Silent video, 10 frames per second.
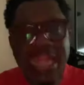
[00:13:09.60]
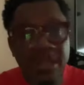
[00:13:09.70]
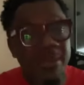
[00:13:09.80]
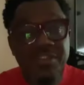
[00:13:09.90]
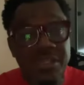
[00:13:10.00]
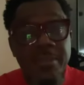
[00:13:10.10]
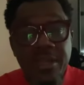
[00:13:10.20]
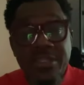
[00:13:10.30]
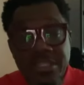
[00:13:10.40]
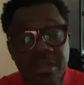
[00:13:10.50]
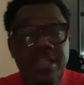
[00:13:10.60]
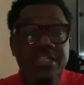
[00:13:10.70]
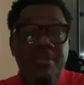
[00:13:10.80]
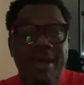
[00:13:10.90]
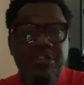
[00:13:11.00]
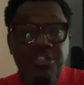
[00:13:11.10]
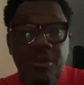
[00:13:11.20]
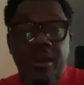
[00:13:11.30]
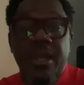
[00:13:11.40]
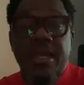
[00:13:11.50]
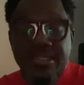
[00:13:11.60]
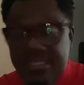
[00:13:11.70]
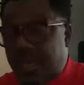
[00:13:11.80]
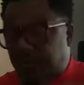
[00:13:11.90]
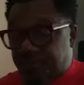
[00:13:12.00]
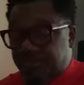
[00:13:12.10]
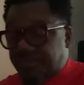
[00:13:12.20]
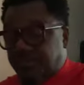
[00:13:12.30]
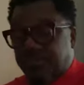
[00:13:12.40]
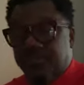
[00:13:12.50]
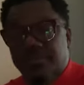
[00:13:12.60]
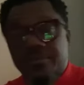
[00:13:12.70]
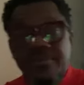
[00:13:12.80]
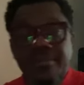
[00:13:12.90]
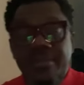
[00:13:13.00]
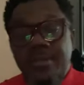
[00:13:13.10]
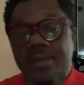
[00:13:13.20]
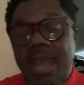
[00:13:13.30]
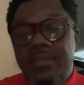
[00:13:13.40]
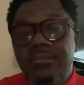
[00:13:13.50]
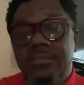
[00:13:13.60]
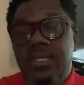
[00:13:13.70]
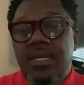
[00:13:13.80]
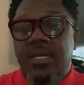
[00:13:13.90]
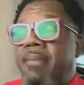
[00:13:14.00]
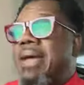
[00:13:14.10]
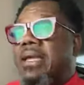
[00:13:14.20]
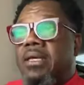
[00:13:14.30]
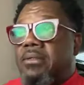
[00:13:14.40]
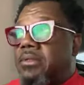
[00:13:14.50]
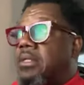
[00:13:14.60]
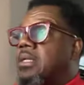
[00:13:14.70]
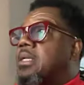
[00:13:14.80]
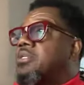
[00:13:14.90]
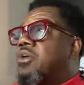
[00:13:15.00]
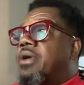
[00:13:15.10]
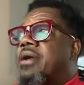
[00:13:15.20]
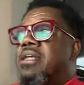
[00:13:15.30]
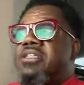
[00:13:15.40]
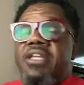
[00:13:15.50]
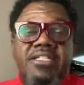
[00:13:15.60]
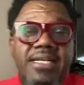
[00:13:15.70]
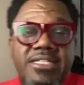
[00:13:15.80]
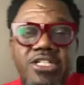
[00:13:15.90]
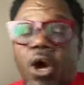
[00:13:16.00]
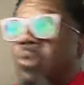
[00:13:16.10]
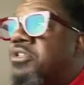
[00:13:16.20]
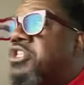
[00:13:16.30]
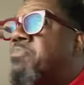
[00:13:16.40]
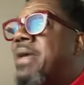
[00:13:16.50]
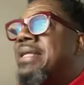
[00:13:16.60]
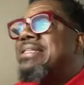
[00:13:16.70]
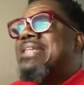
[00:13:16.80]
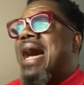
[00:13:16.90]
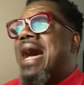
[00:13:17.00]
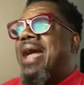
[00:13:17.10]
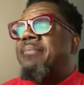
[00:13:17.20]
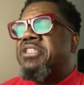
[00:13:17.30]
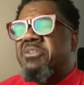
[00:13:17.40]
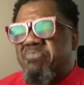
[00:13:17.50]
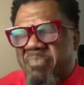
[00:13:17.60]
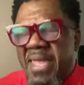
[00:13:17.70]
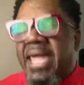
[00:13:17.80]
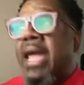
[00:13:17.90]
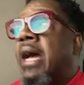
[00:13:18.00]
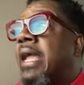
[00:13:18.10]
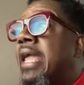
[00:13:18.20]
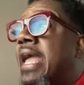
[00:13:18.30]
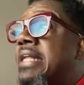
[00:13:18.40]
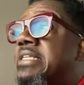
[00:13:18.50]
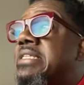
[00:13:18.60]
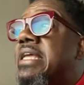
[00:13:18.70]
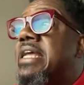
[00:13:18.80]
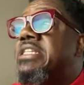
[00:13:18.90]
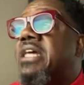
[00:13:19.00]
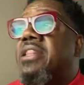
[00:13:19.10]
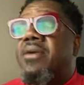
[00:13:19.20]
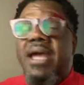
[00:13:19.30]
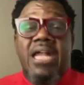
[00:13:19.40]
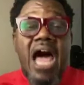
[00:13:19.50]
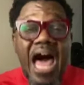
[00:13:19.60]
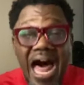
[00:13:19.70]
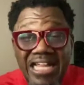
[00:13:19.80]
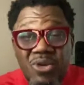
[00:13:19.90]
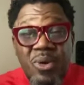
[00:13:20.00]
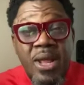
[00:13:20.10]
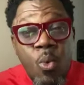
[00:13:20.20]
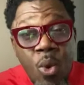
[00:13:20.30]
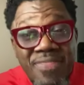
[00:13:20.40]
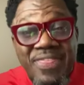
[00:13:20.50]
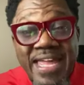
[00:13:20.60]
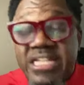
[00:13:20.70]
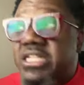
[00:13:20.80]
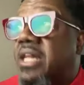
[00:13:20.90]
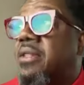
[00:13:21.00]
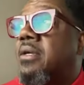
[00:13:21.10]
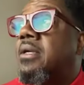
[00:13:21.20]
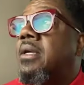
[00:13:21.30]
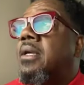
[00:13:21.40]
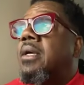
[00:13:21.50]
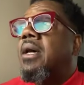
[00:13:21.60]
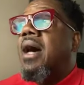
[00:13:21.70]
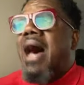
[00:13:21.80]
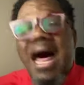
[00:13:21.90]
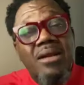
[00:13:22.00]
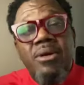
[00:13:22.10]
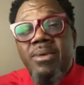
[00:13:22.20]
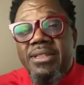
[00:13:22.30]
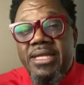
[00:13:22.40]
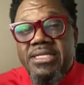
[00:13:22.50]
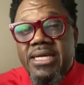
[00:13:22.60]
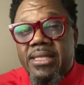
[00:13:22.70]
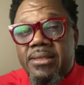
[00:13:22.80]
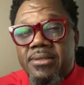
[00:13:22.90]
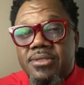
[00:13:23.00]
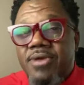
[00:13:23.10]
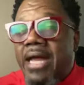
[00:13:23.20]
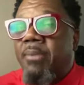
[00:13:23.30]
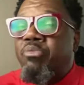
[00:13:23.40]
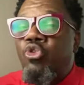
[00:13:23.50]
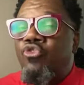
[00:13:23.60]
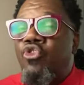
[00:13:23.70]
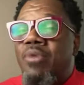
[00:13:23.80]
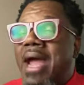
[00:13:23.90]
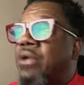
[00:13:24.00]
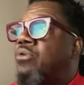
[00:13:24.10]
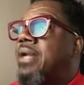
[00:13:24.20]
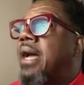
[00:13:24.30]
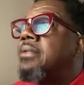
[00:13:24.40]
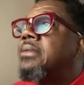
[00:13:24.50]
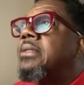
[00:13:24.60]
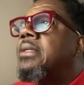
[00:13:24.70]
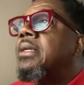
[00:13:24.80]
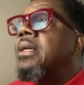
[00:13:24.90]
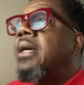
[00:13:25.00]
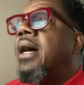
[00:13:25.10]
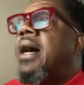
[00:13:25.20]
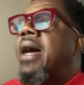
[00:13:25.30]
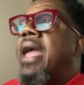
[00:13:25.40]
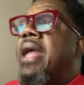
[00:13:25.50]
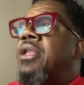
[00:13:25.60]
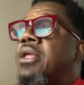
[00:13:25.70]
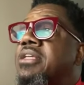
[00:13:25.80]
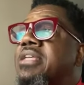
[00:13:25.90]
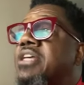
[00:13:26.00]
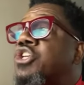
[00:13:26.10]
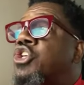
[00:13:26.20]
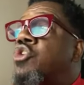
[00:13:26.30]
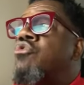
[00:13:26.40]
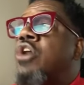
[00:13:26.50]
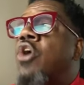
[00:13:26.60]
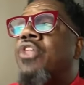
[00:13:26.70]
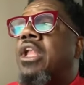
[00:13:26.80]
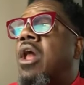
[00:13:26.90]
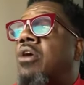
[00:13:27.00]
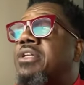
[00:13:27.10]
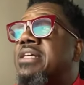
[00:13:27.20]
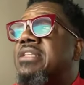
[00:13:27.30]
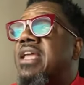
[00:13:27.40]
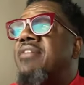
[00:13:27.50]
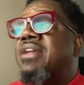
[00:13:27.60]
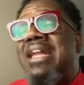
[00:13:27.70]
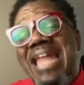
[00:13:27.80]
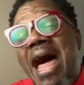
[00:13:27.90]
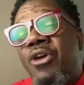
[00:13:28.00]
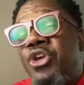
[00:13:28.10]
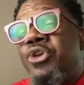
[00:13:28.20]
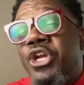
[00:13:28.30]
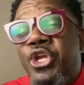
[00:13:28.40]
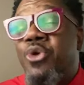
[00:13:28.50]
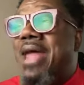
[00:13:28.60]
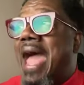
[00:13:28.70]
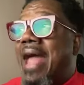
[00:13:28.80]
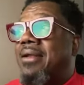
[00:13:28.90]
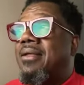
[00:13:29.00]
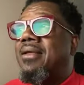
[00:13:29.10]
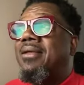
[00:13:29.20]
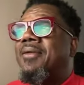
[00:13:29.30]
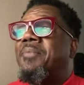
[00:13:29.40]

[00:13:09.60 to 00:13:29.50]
the kingdom, or is it about yourself? Right? Come back here. So here it is that says, don't spend time speaking against each other and hollering with each other. Hollering with each other. Trying to prove who right and who not. And he says, you know the law doesn't even allow you to do that.